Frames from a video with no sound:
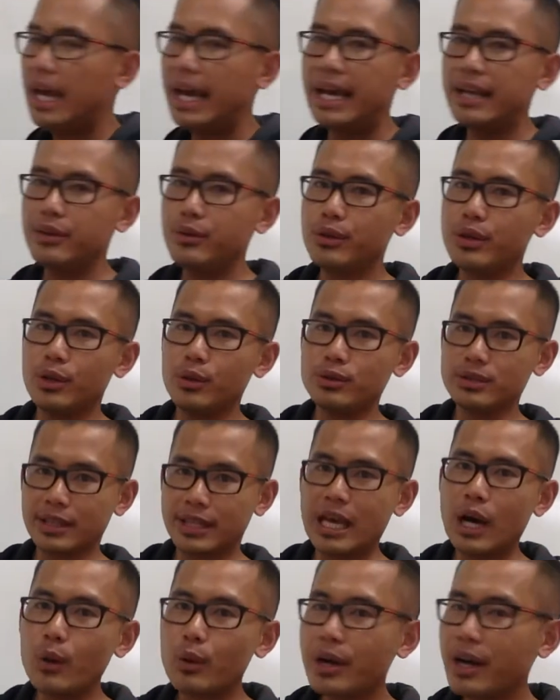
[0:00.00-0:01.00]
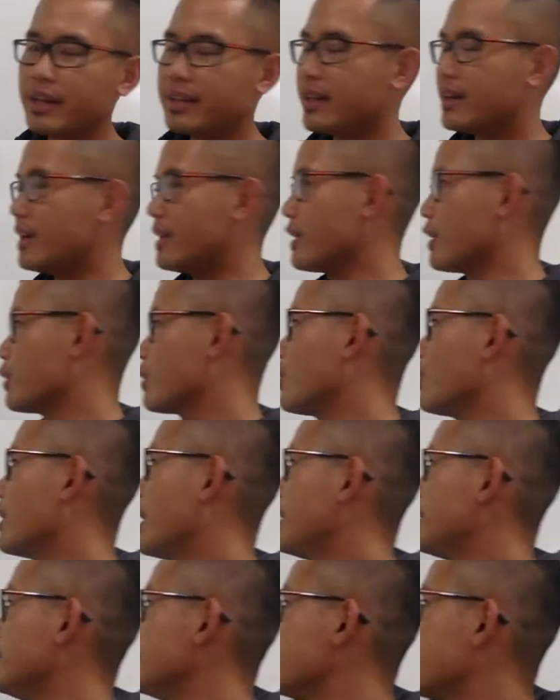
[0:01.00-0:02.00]
and you can use a calculator and can go
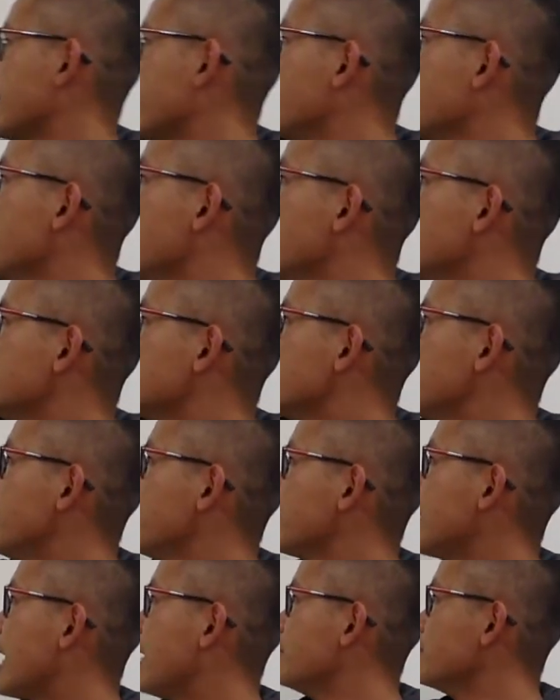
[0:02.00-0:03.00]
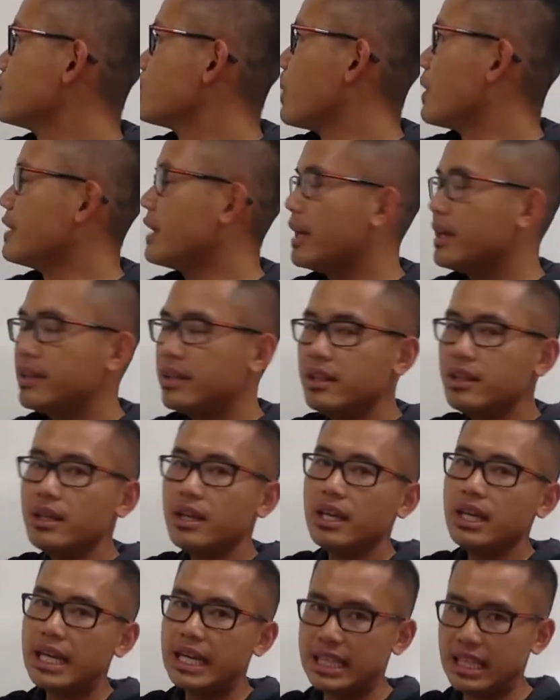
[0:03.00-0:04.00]
ahead and say 7 times 180
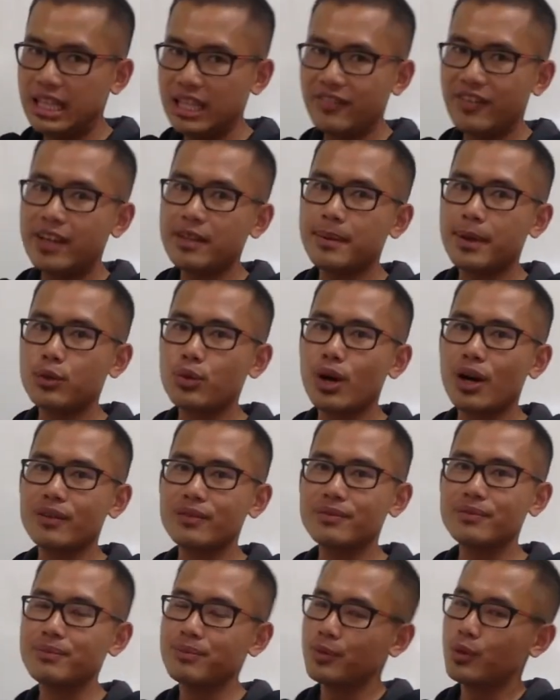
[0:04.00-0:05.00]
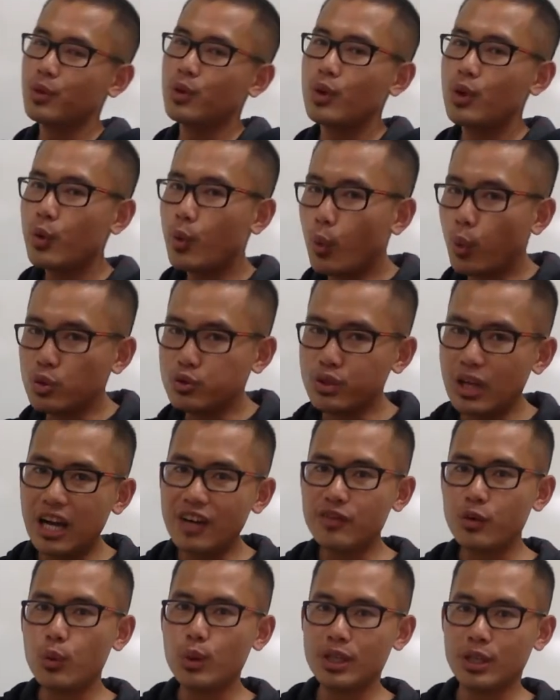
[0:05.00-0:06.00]
and then divide it by 12.
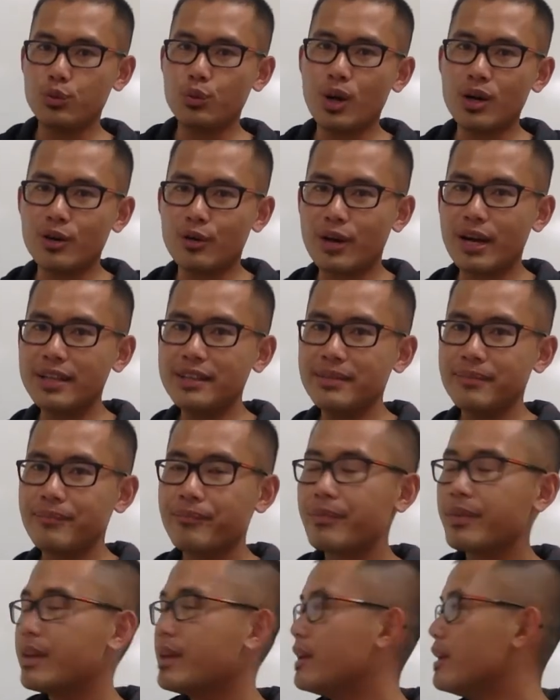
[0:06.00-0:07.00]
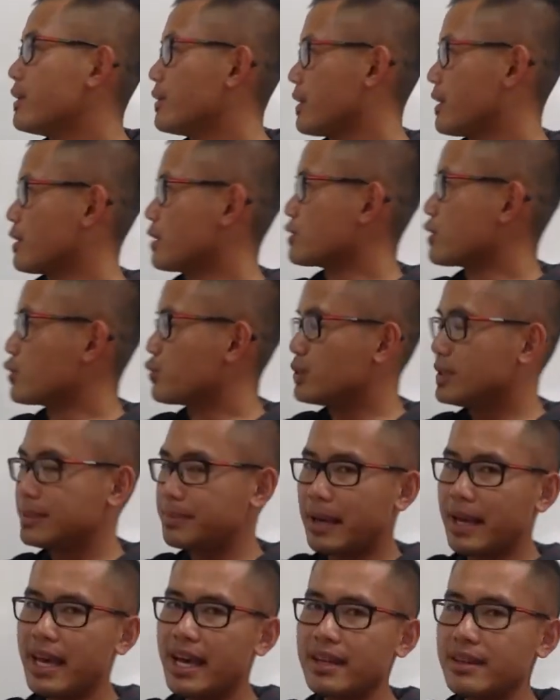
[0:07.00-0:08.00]
Whichever way that you want, right? You can also do this
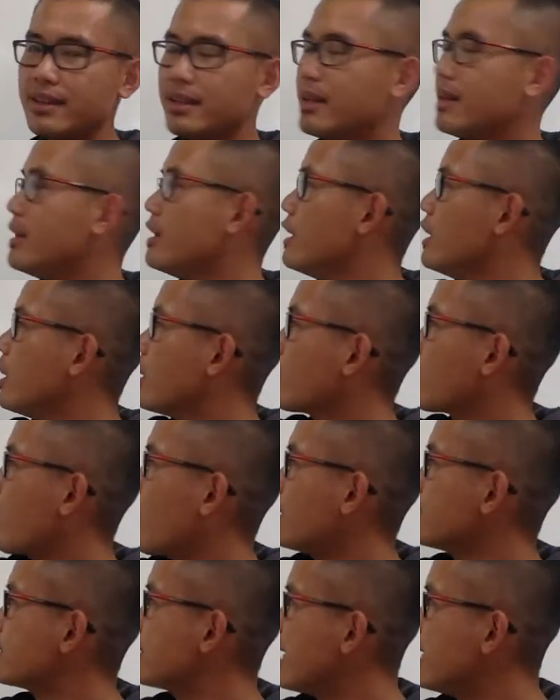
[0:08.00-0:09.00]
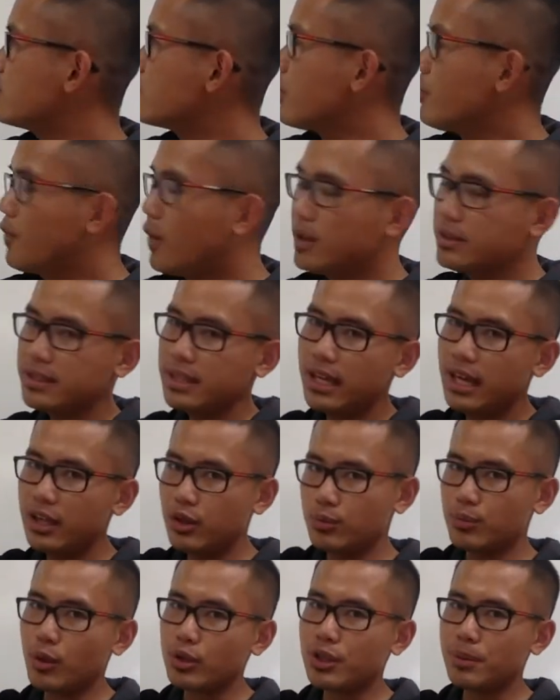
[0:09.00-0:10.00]
by hand cross cancel first and
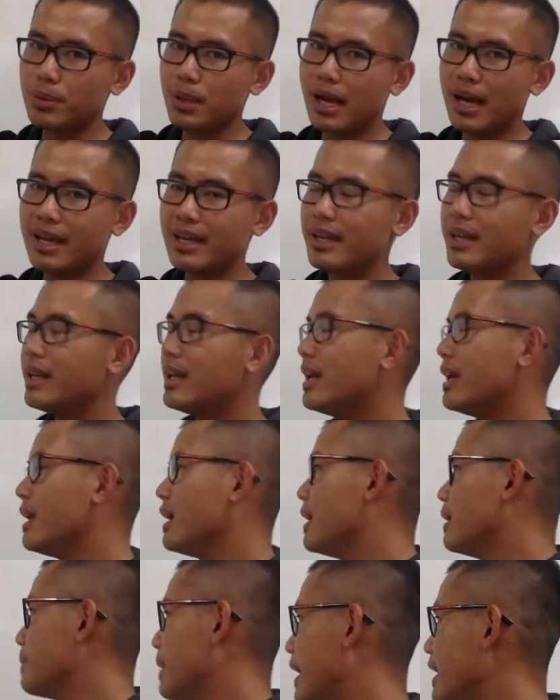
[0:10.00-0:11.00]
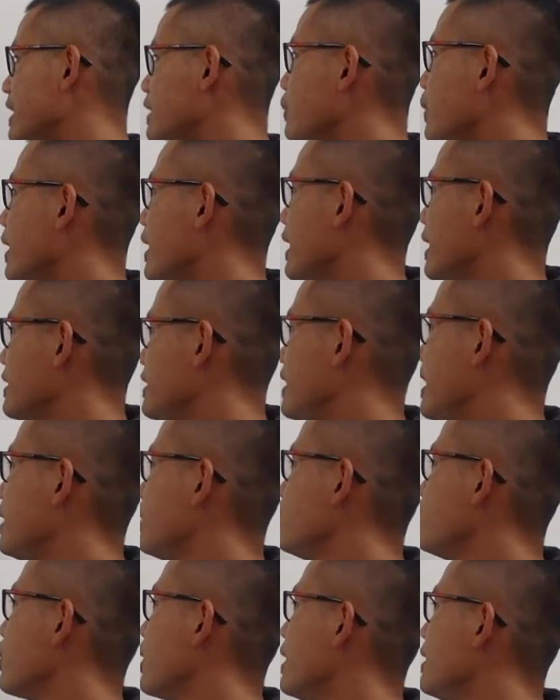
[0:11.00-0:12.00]
you multiply. But anyway, at the end,
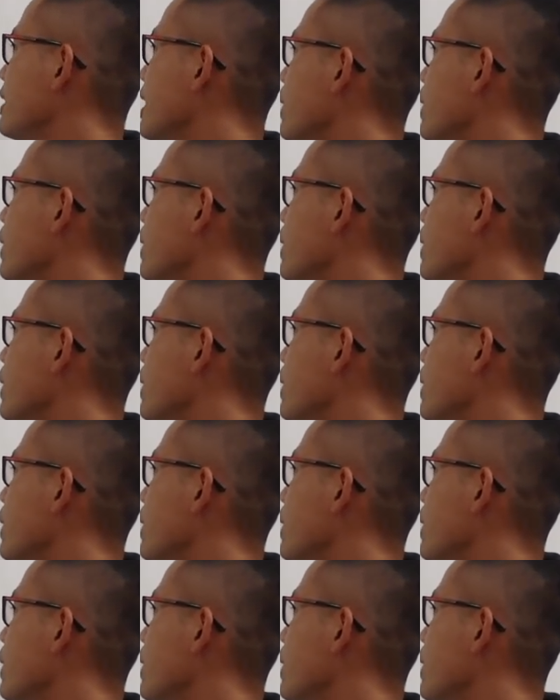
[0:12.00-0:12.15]
you will end